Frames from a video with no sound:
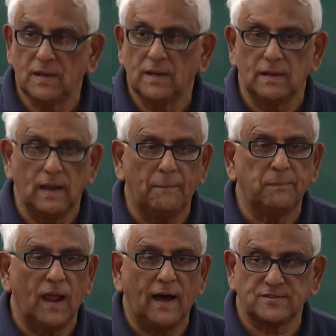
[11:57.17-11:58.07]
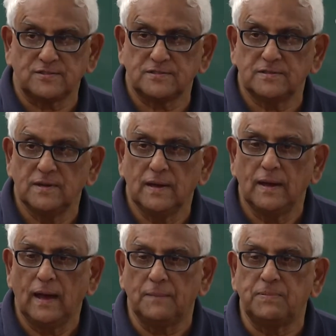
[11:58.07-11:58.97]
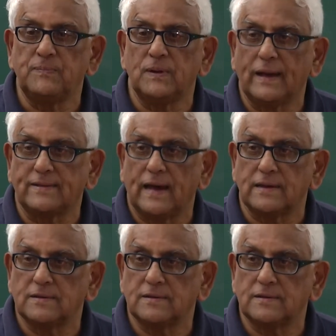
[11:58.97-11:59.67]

Laplace and people like that.